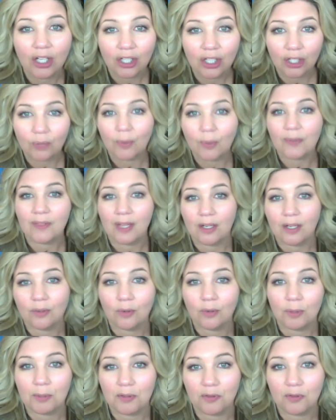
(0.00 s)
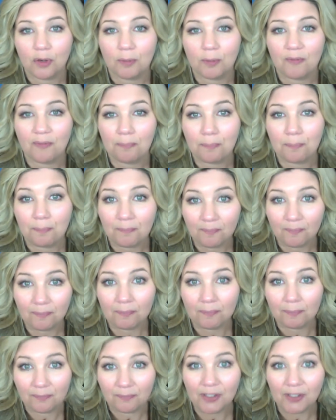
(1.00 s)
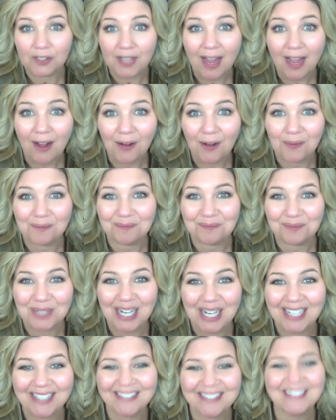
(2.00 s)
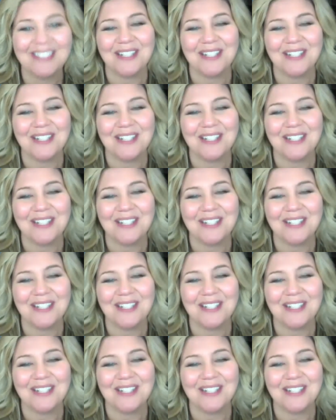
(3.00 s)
You want that enrollment form filled out, right?